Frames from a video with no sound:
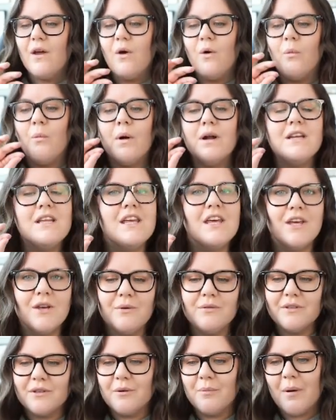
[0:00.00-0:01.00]
One
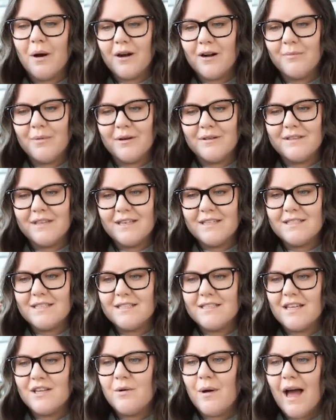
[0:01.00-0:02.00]
cute little part about this
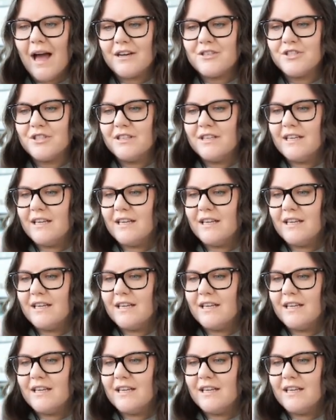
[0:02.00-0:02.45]
is that you actually